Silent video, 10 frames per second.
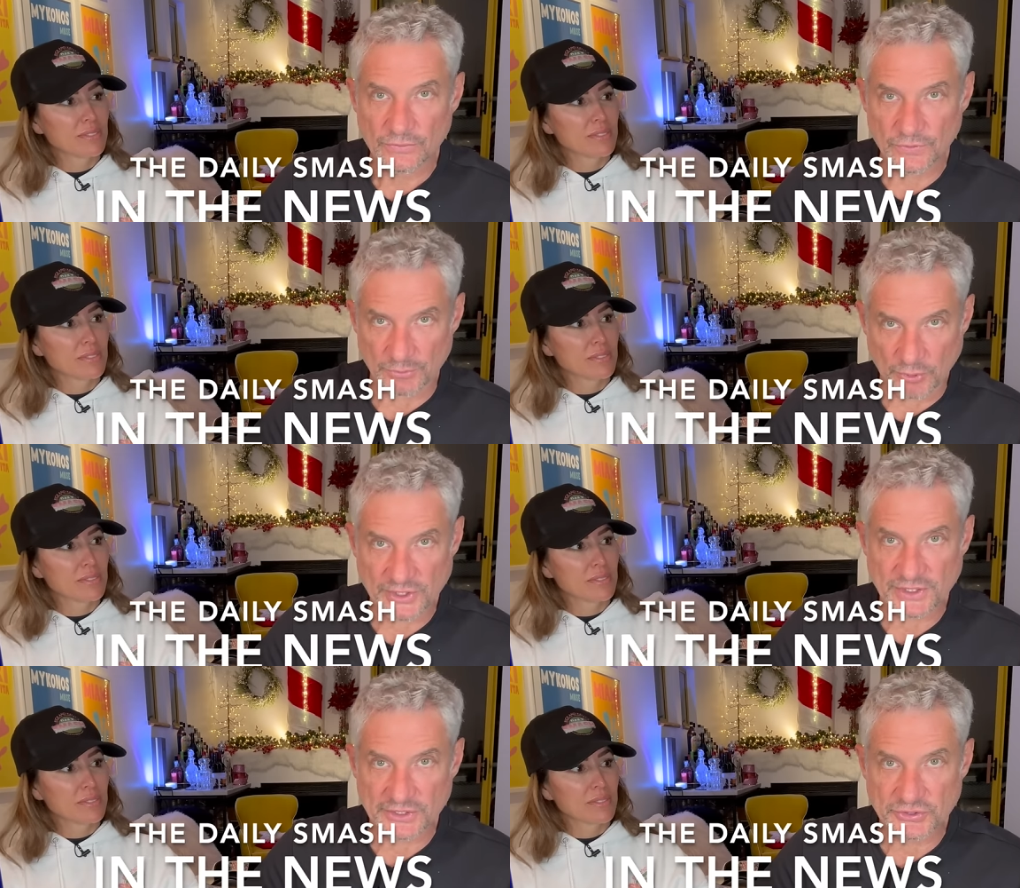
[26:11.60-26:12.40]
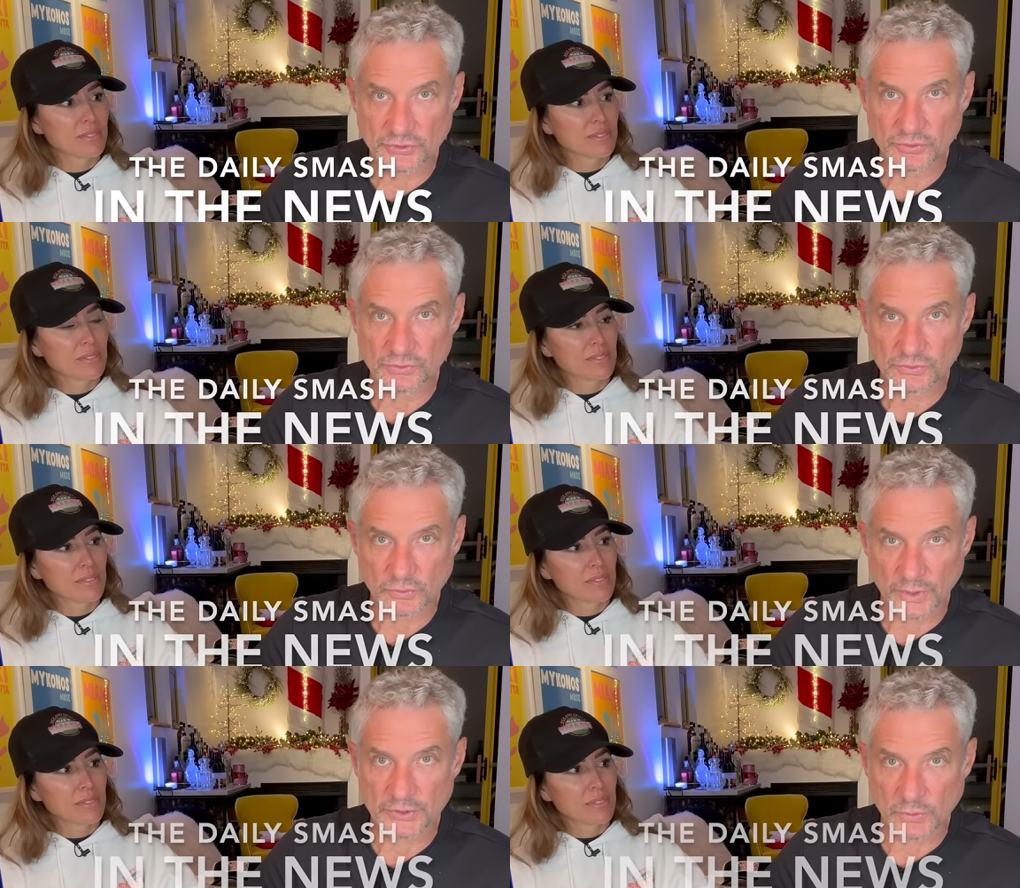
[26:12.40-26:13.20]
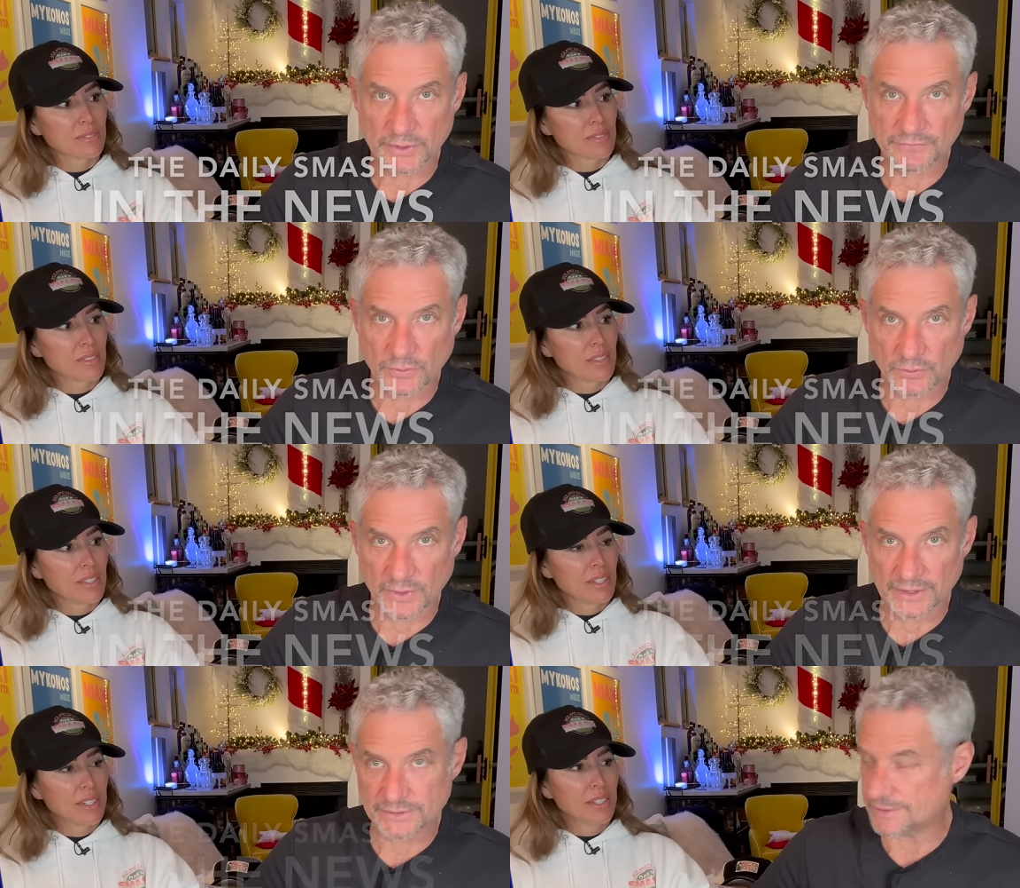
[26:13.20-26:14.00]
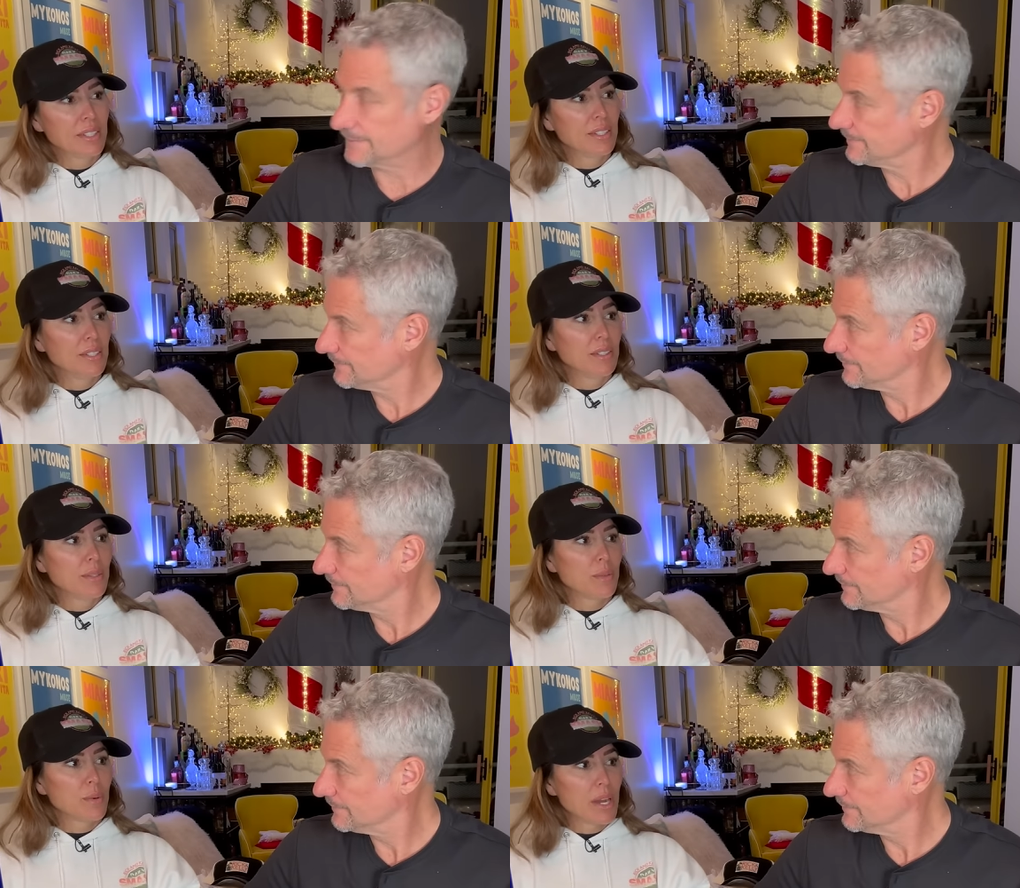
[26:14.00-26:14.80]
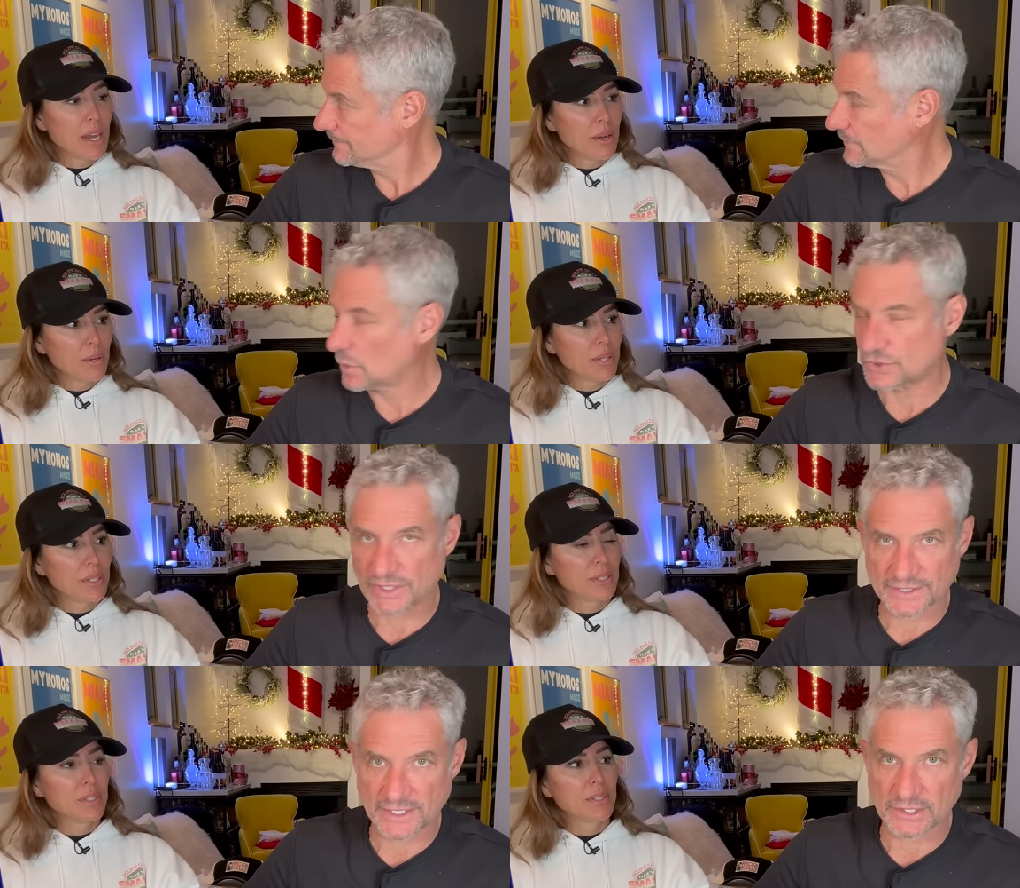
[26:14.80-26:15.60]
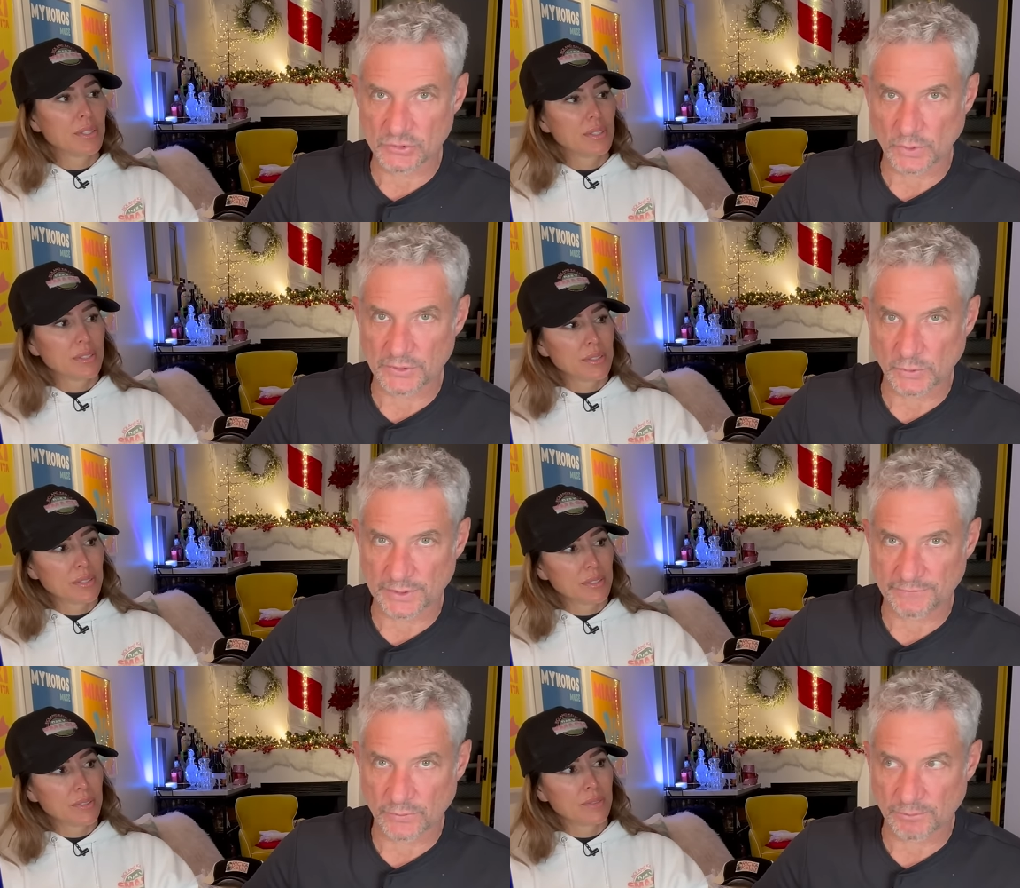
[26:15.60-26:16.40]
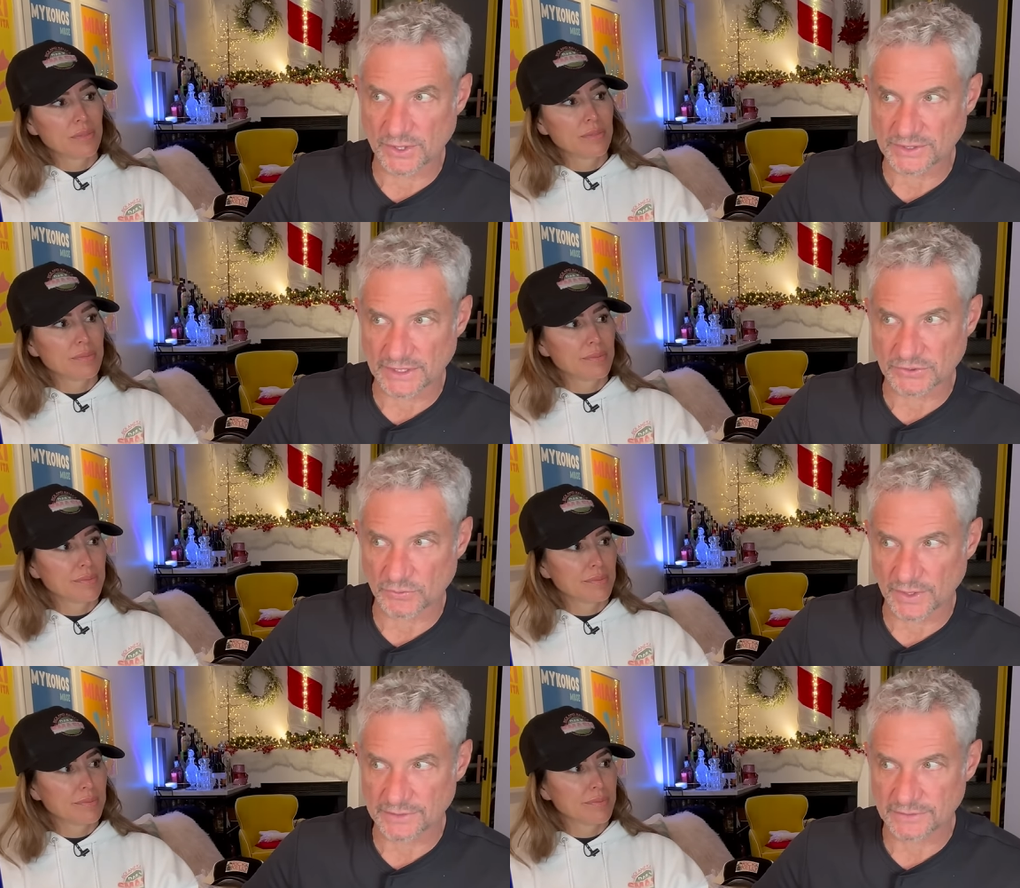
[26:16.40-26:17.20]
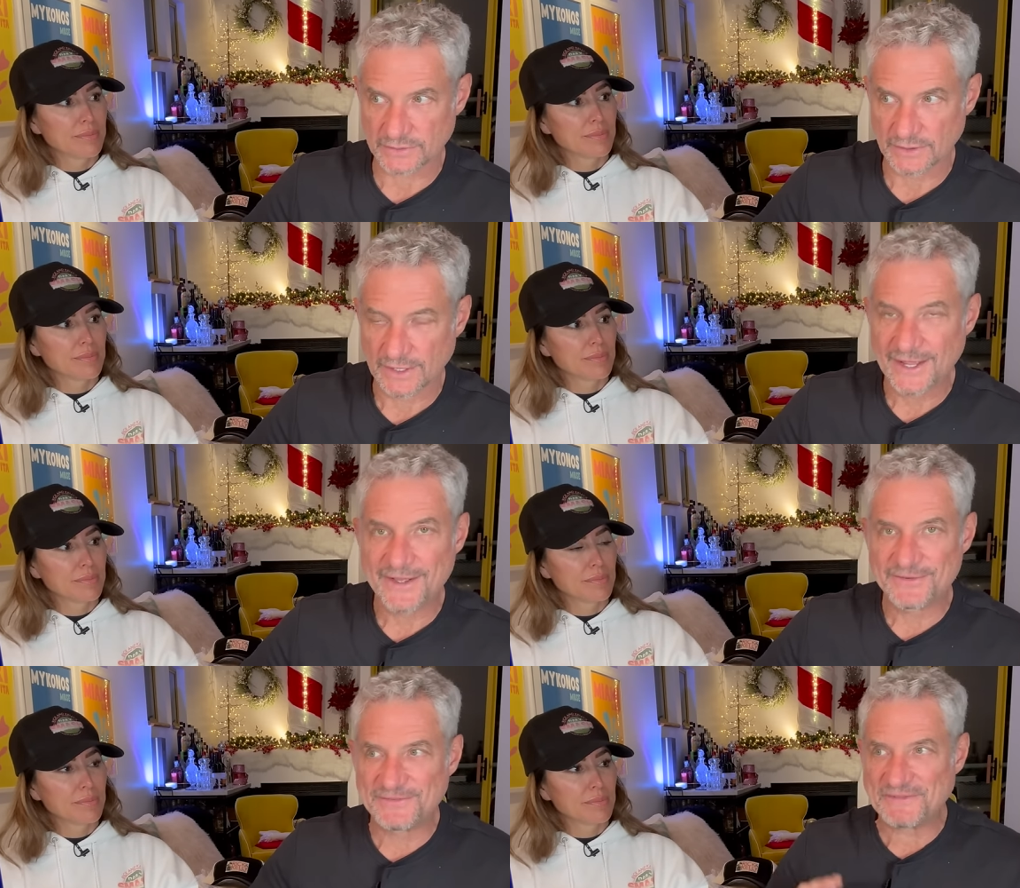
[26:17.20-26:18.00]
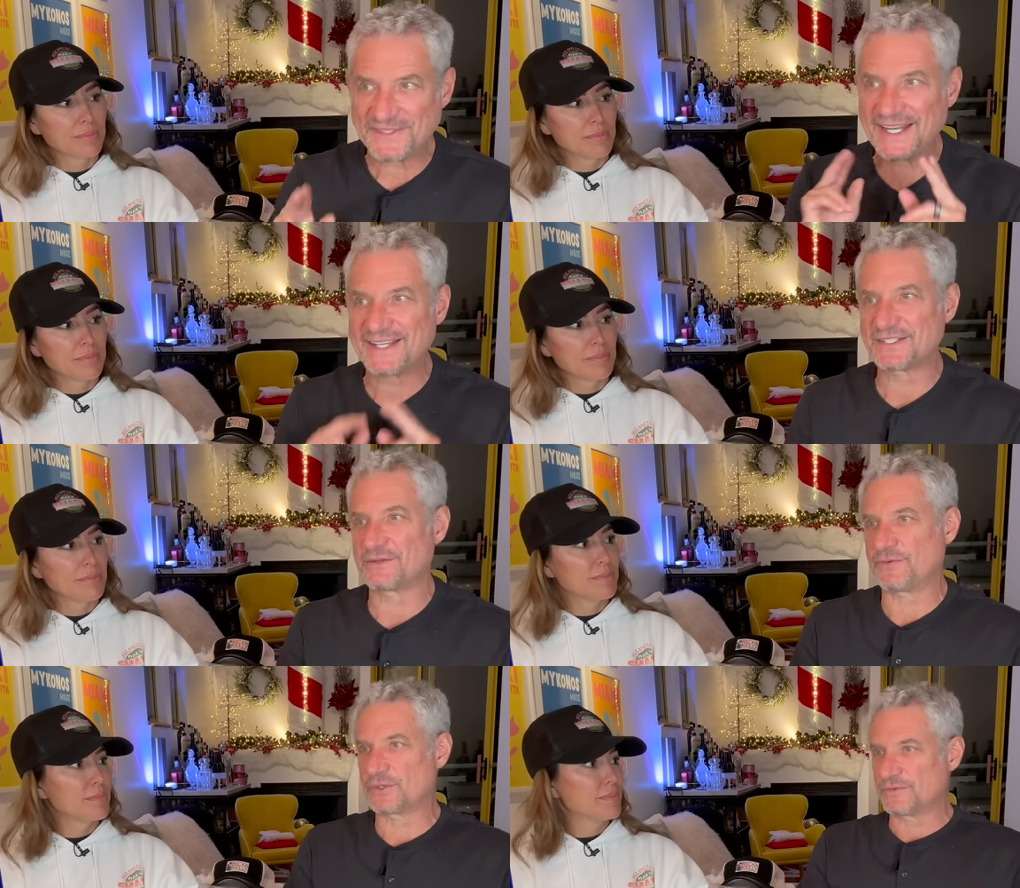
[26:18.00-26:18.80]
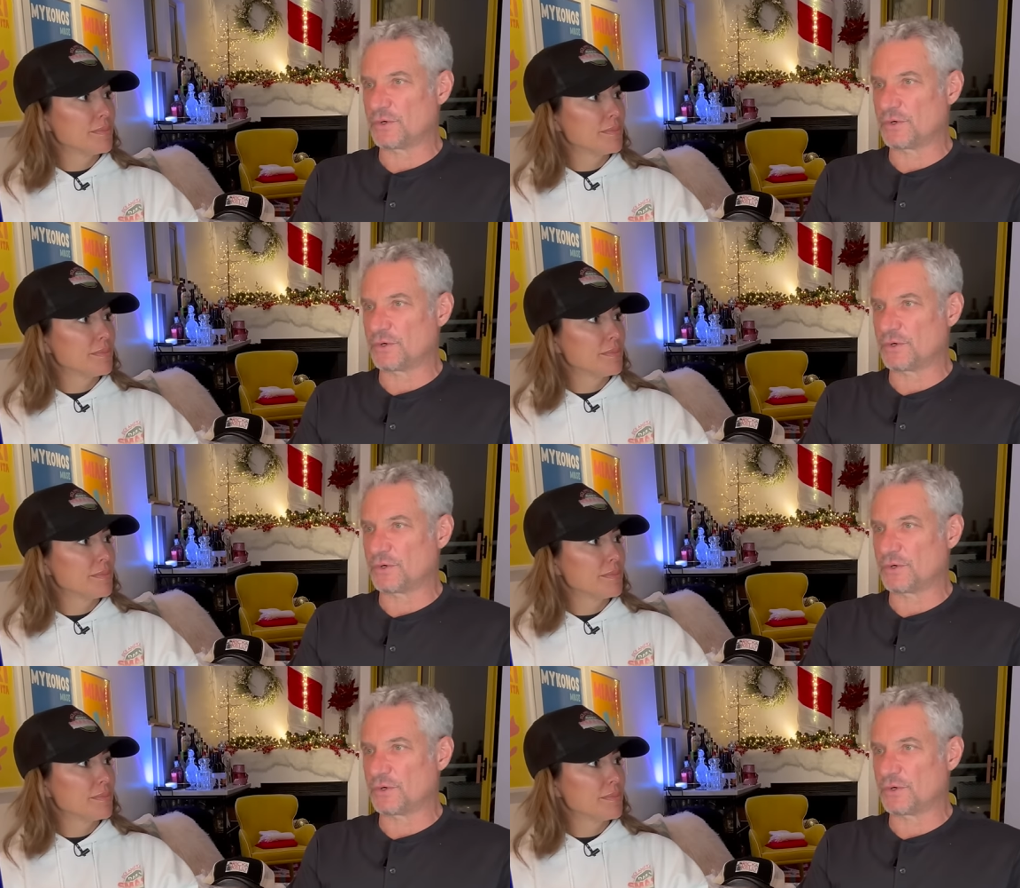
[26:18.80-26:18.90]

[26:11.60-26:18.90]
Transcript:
Speaker 1: for the presidential 2024 race. Wow. Or should I say the 2024 presidential race? 50 days to the first